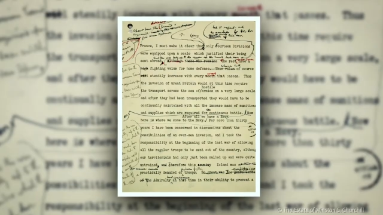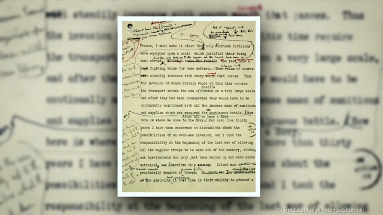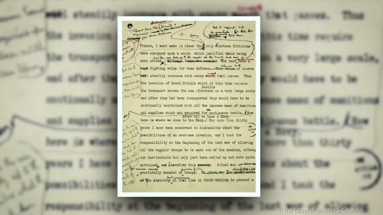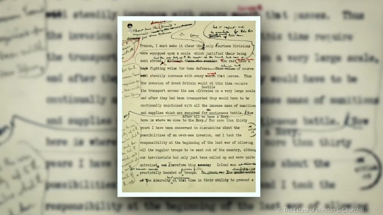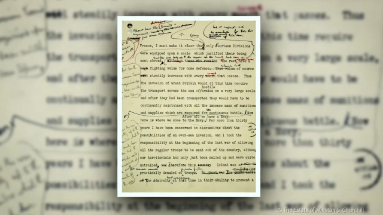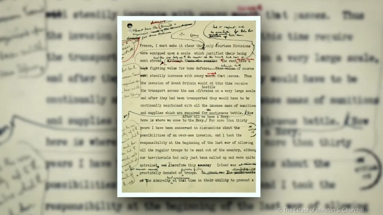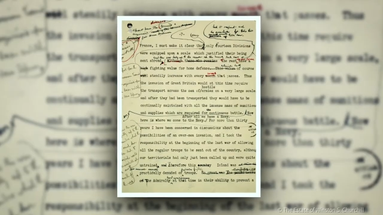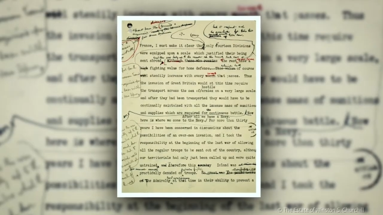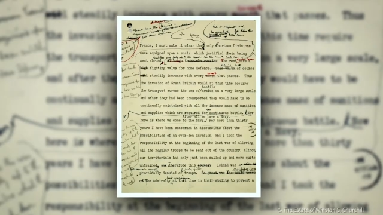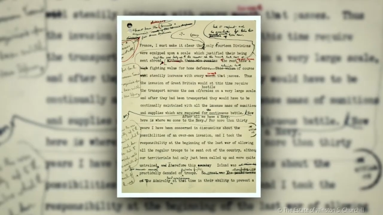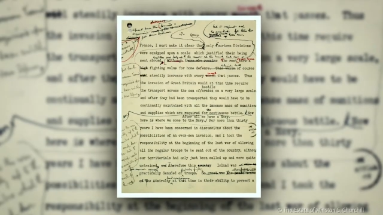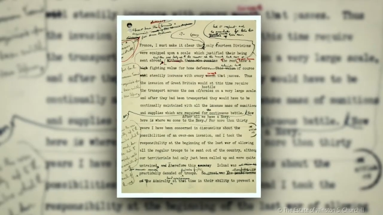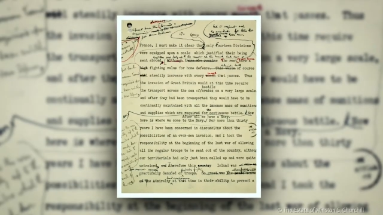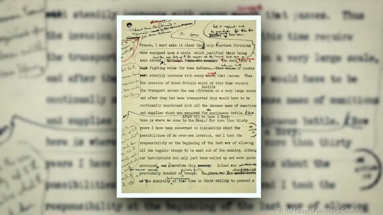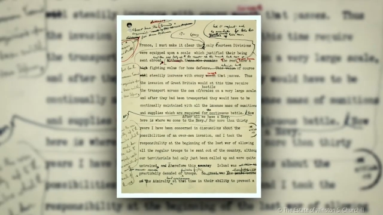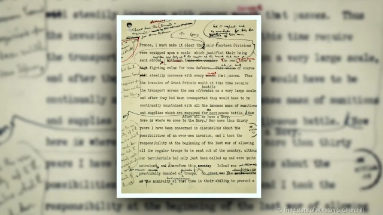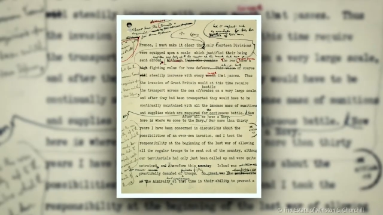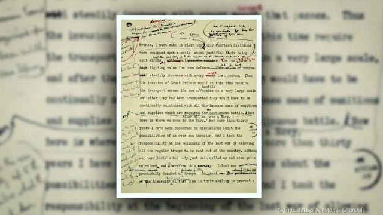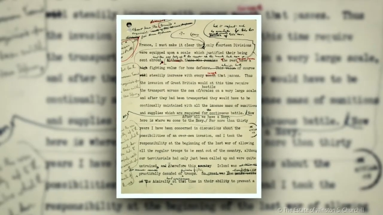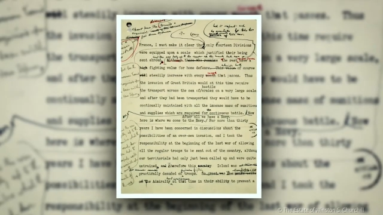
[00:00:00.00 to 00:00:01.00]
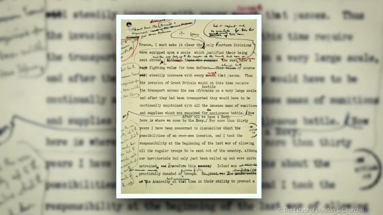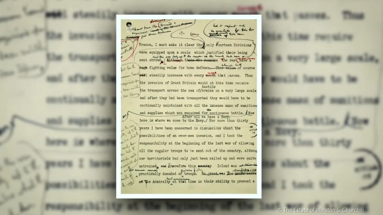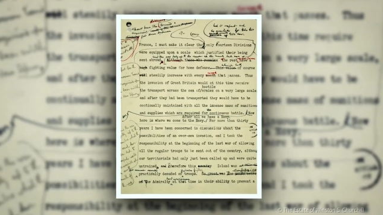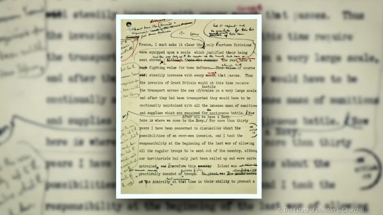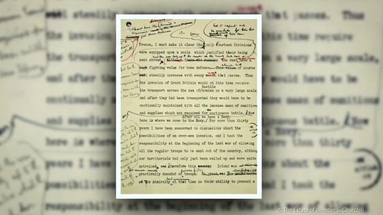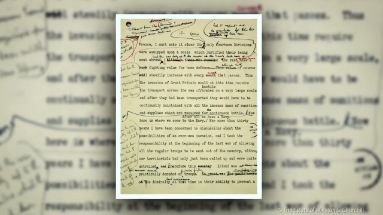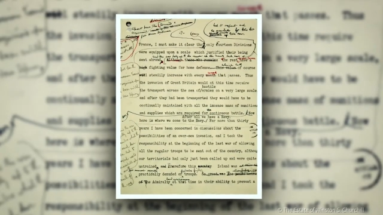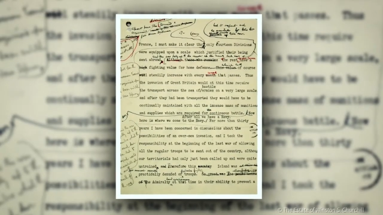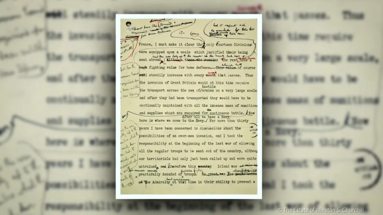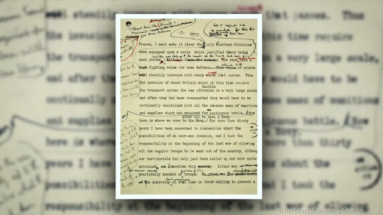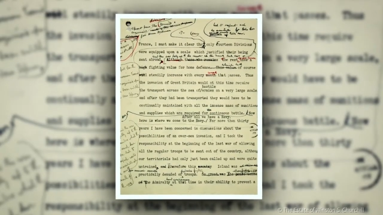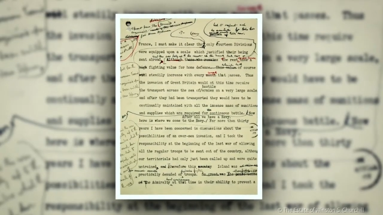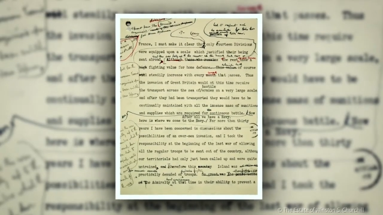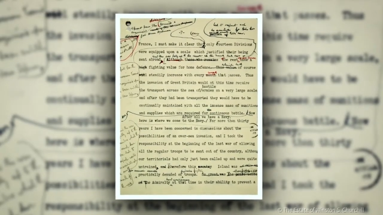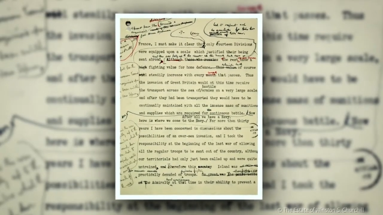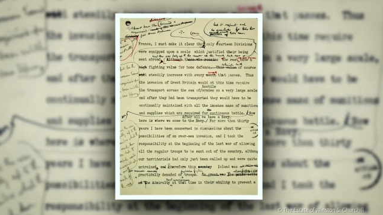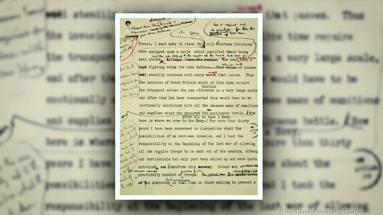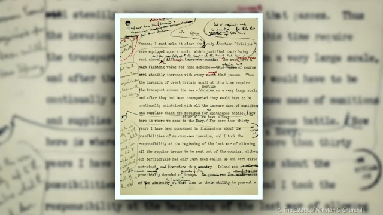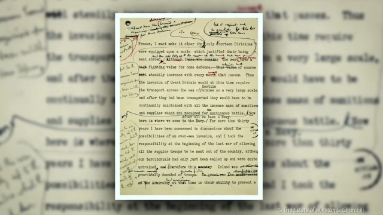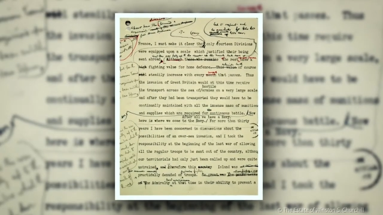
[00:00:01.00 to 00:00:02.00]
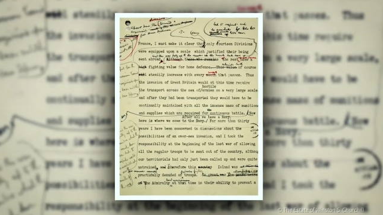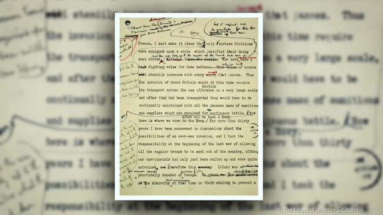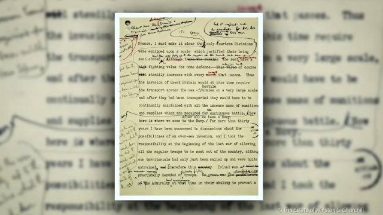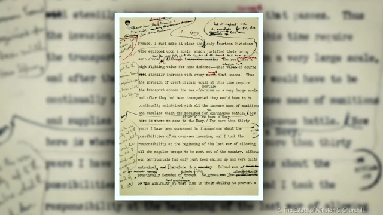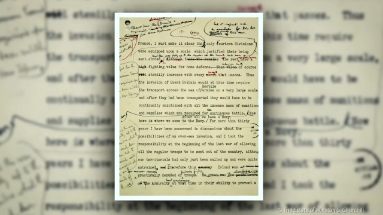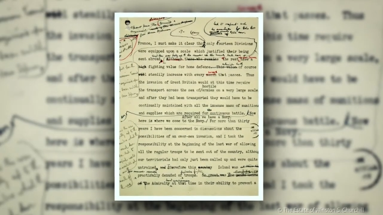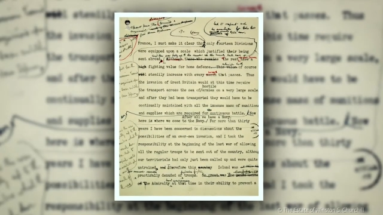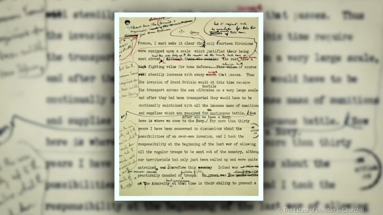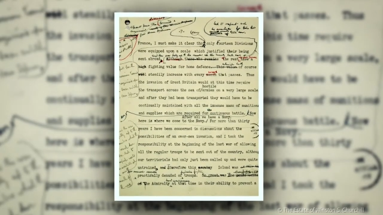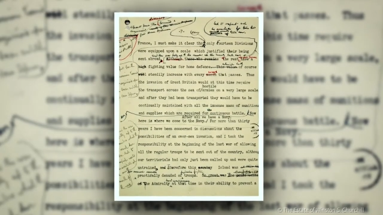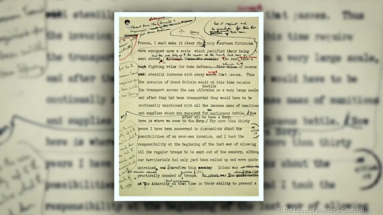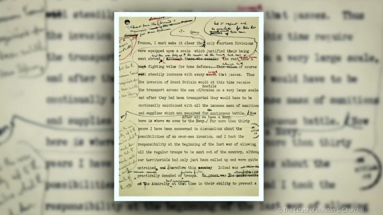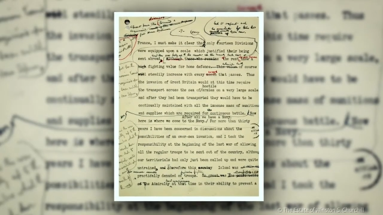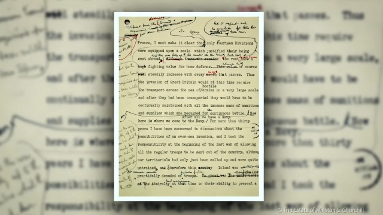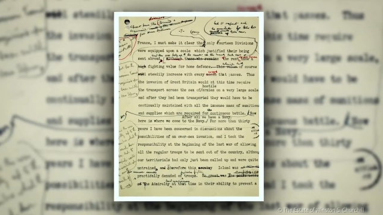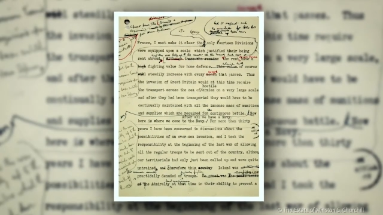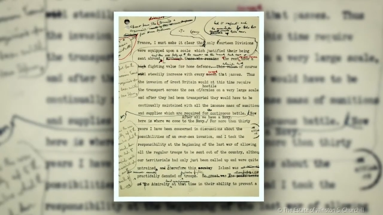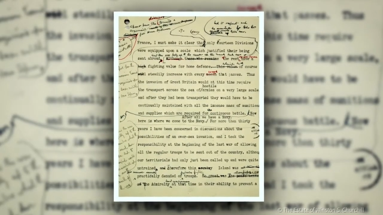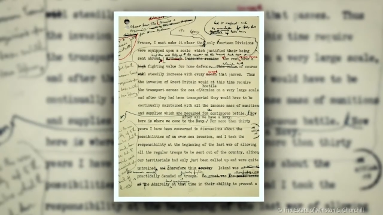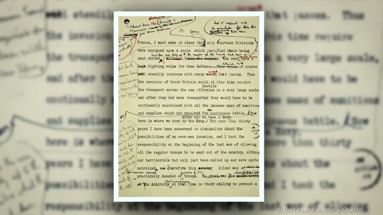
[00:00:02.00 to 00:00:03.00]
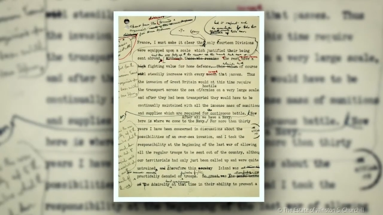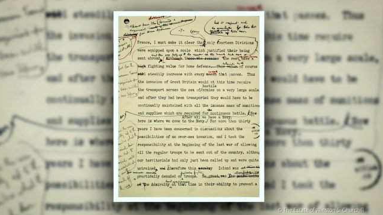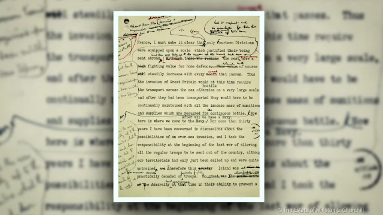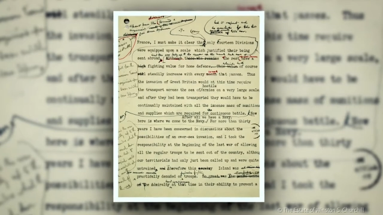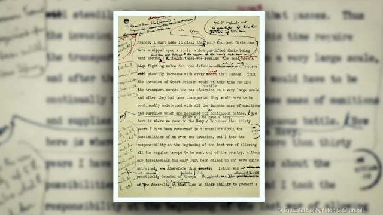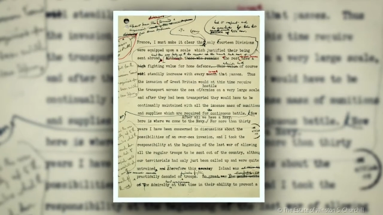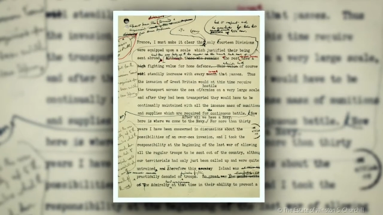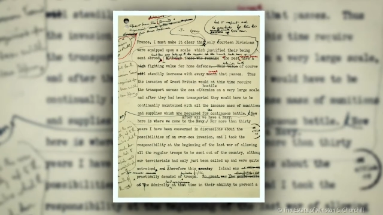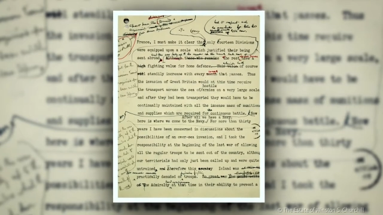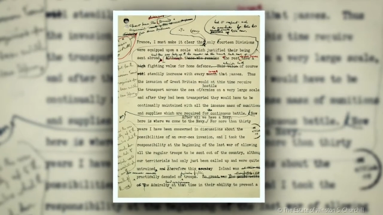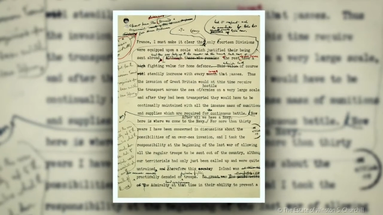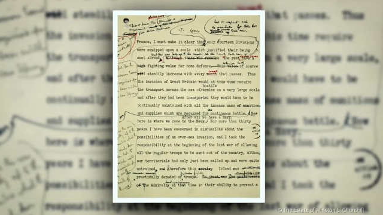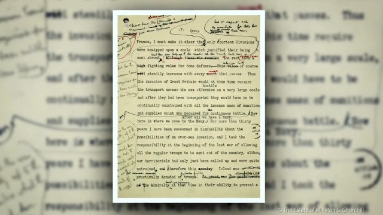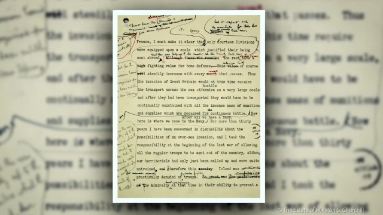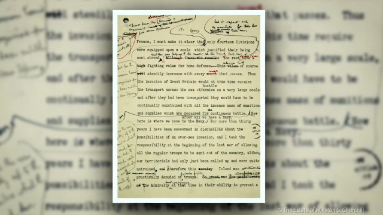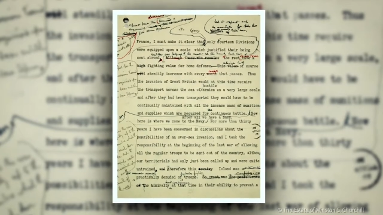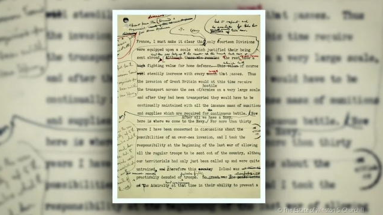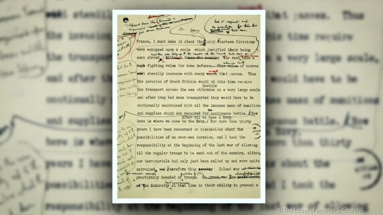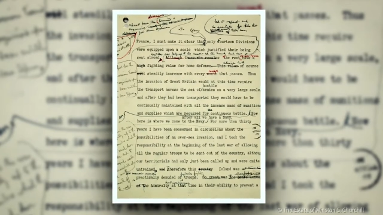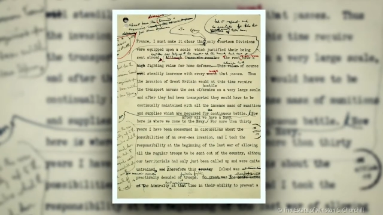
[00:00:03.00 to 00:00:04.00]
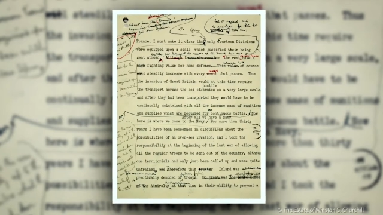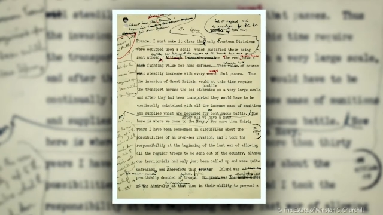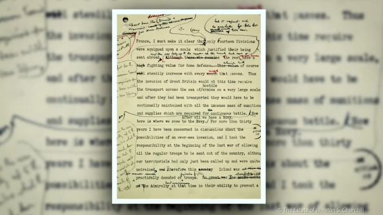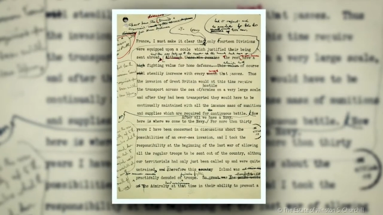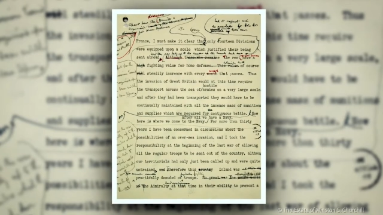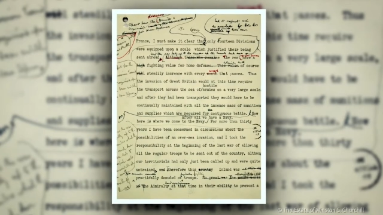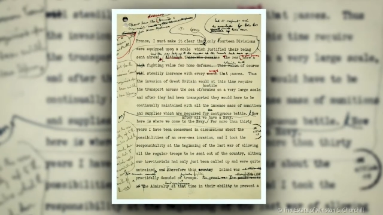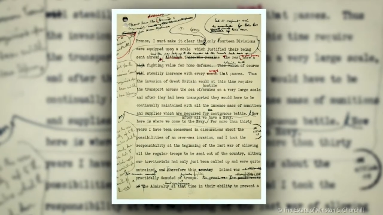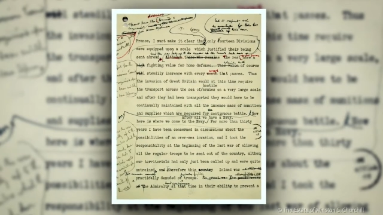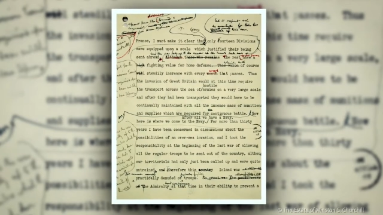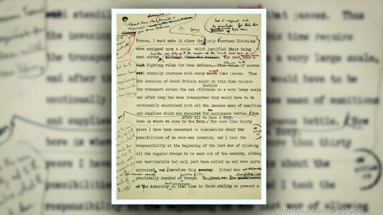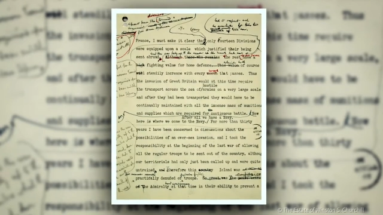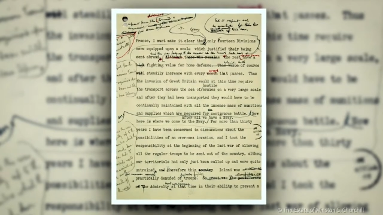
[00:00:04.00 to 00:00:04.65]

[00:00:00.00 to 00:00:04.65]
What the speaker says: Nobody's mouth can be seen.